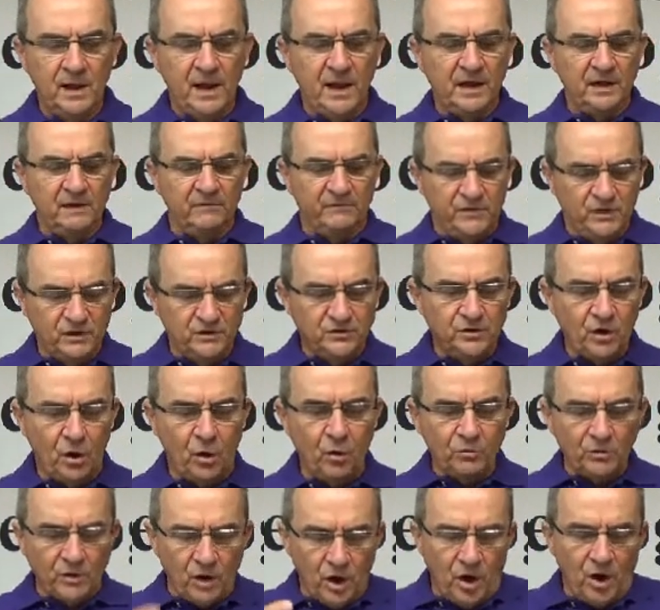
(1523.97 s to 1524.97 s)
And if you
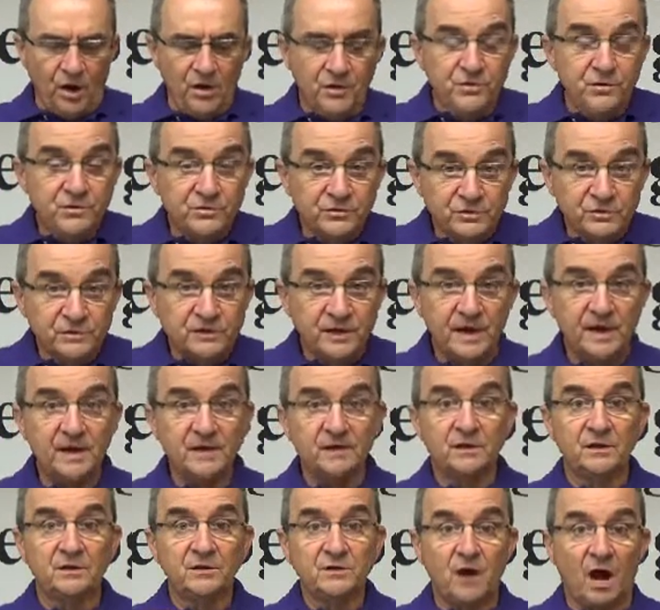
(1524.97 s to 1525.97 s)
don't
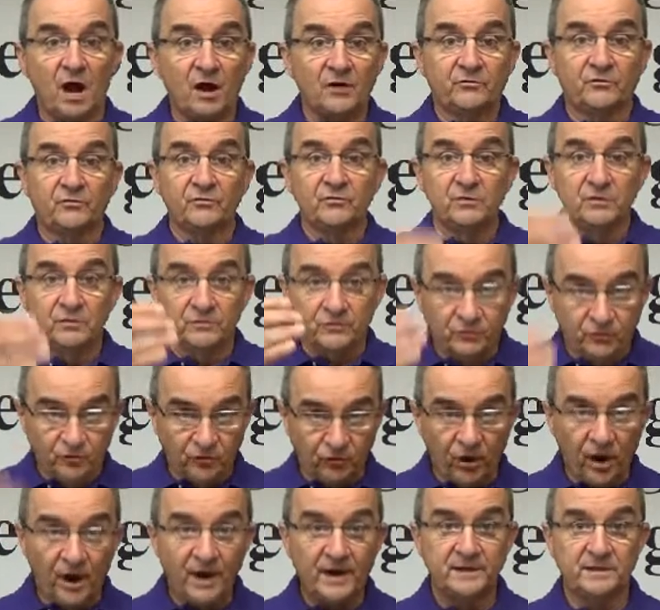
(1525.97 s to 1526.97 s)
understand the doctrine of
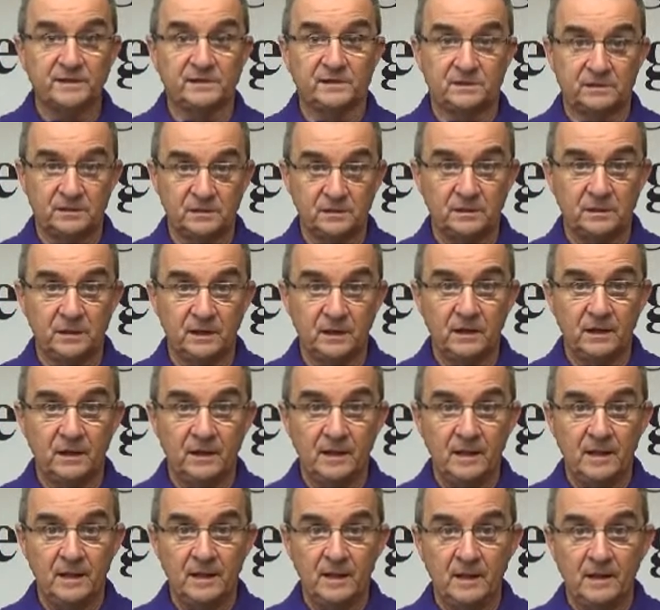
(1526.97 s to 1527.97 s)
Christ,
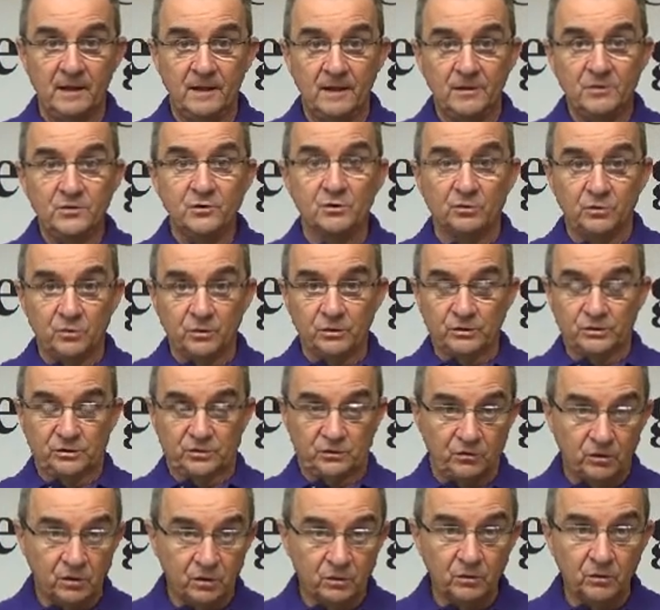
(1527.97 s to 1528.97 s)
you're going to
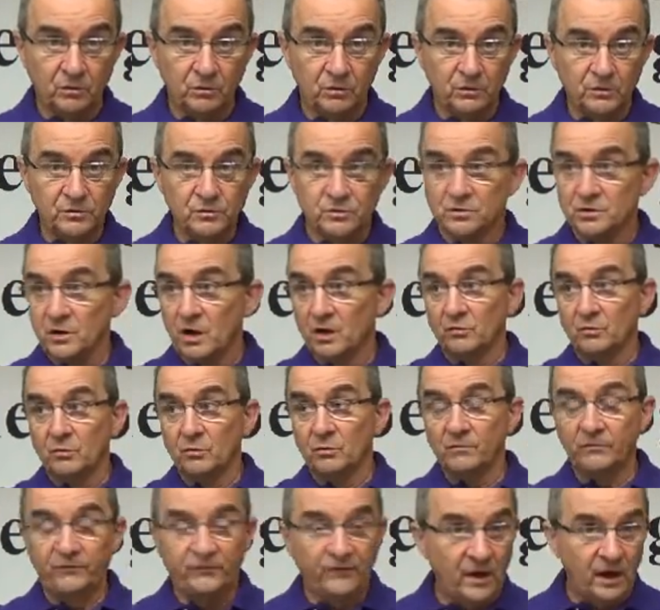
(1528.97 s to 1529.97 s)
struggle. You're not
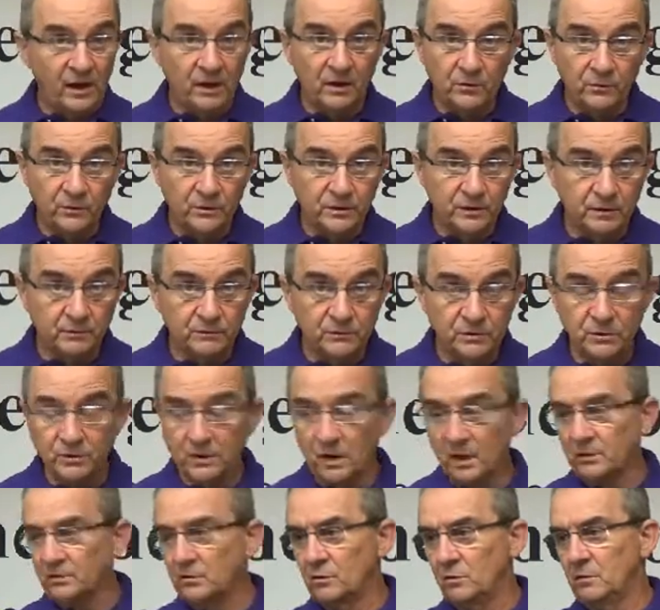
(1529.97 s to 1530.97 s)
going to follow Him. You're
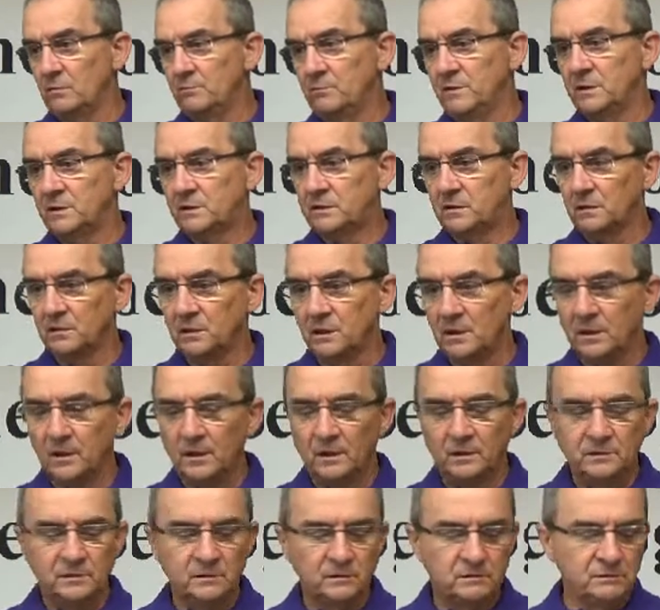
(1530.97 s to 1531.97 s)
not going to be,
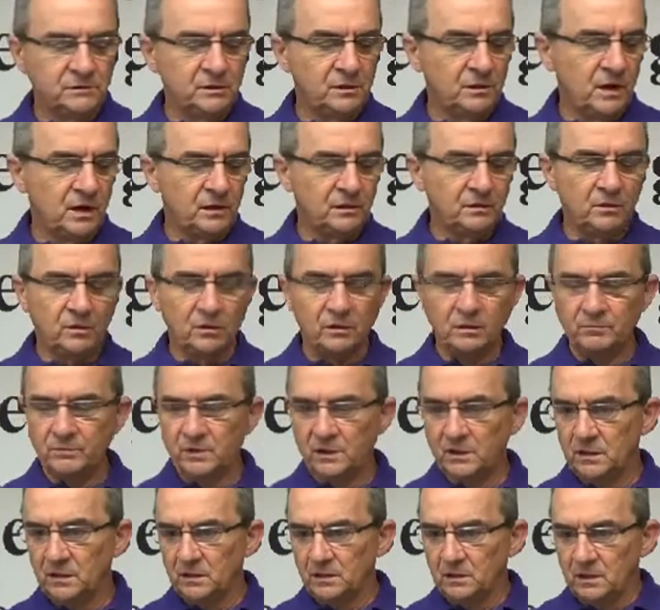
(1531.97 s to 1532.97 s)
you're not going to
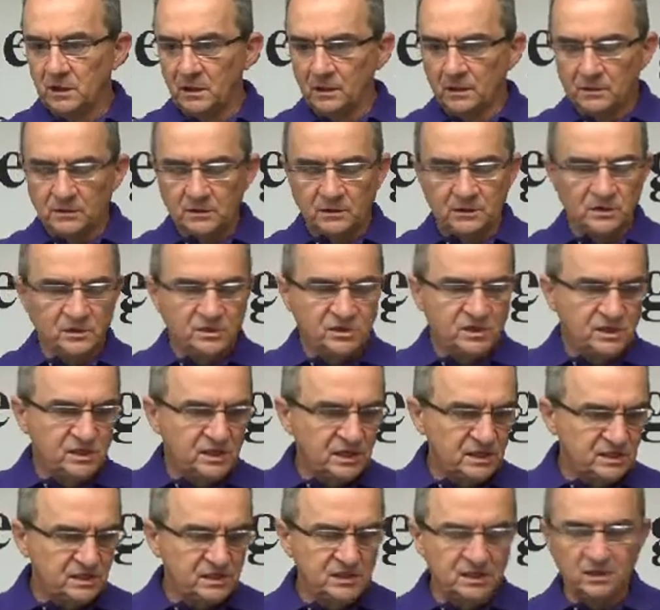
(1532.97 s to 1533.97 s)
be
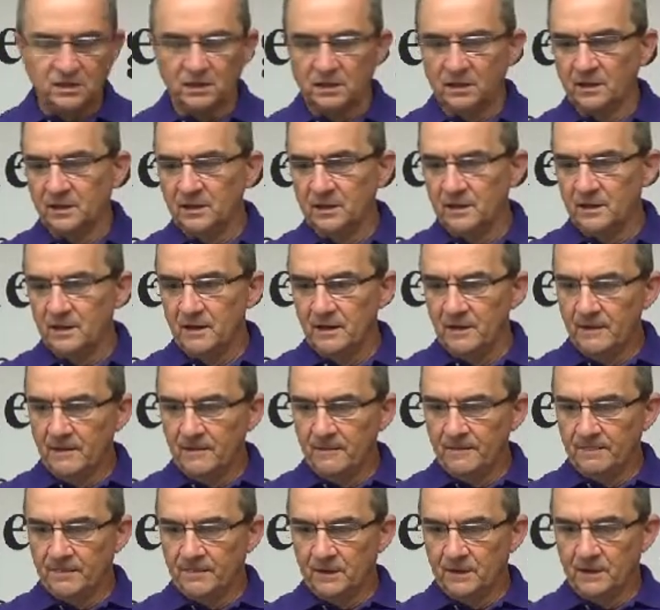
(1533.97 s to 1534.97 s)
consistently
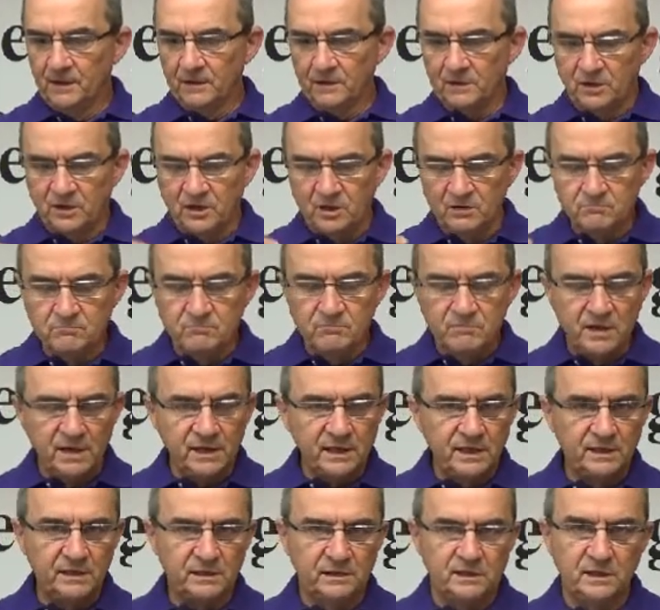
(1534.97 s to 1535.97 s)
uh,
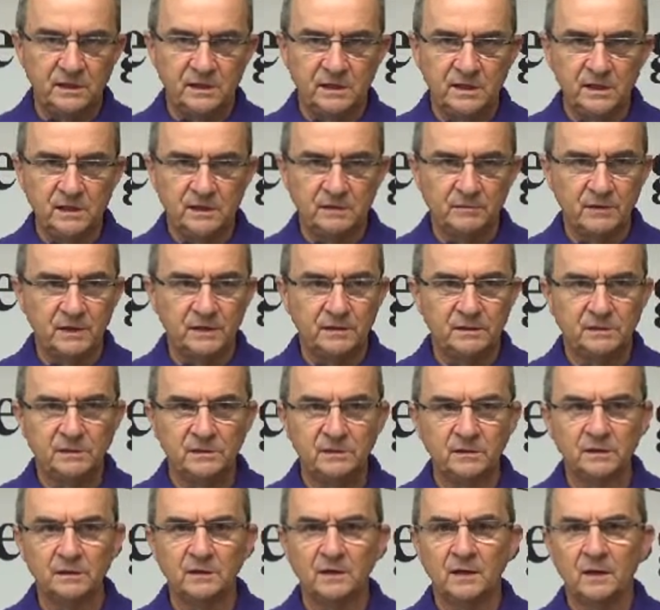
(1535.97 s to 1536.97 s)
committed to Him and
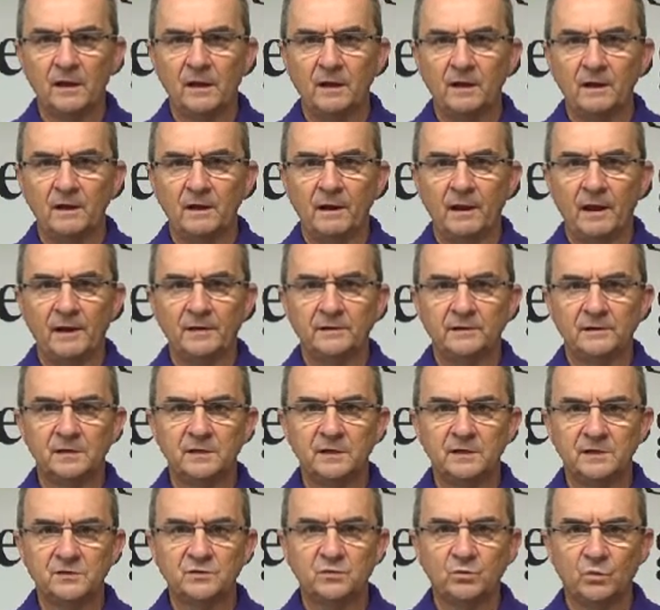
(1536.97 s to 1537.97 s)
to, and
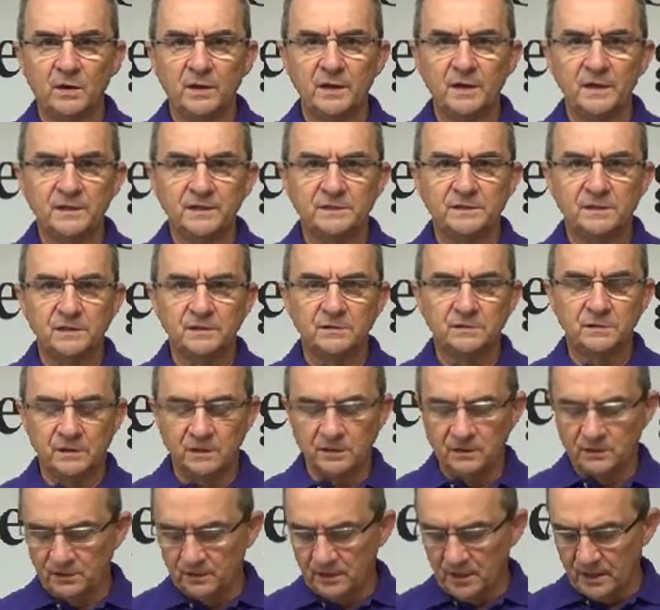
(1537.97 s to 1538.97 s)
to His ways and
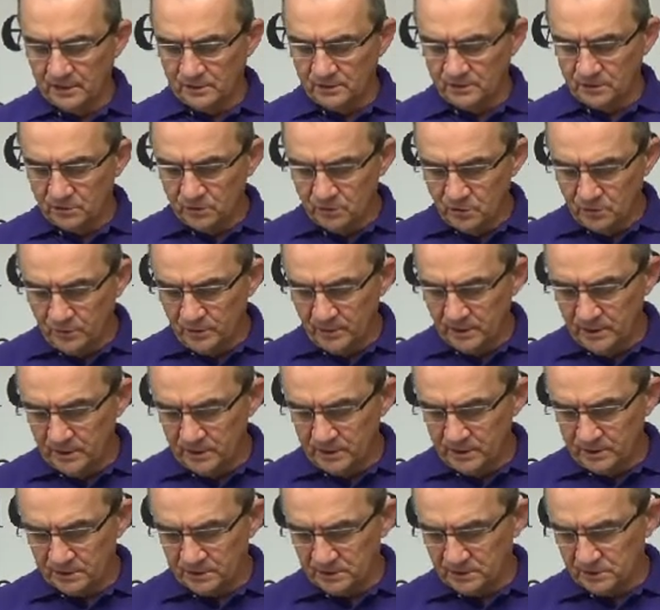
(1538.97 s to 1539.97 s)
to, and to who
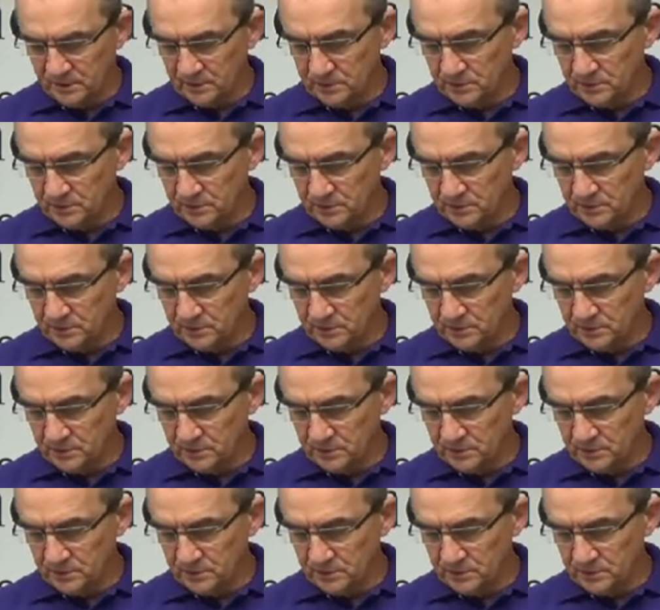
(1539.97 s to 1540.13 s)
He is.